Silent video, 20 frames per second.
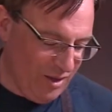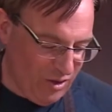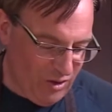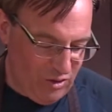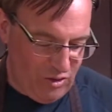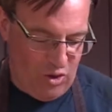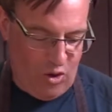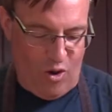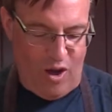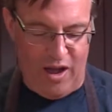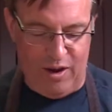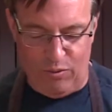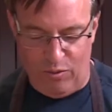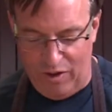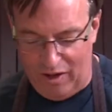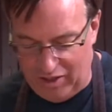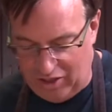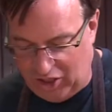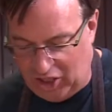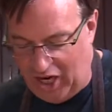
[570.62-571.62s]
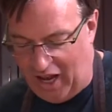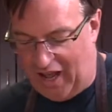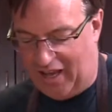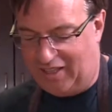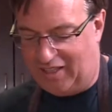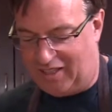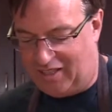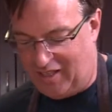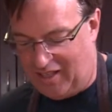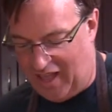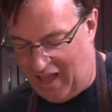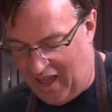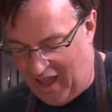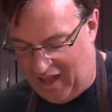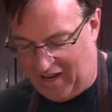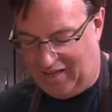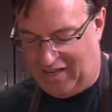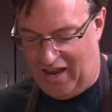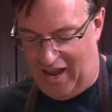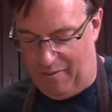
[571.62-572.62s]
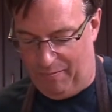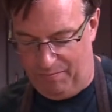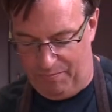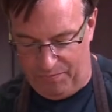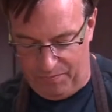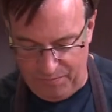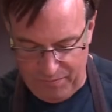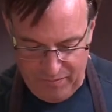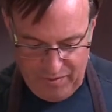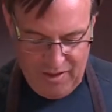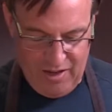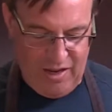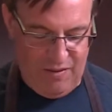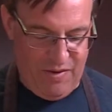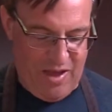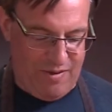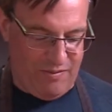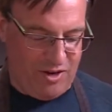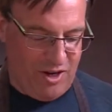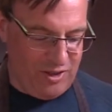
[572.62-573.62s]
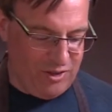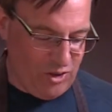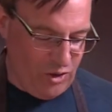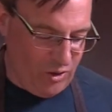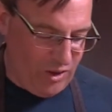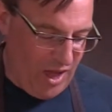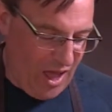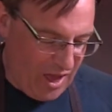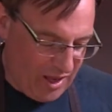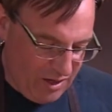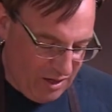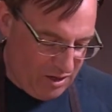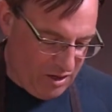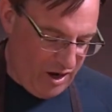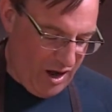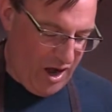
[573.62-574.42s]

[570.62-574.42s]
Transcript: So I really suggest that if you haven't done so yet,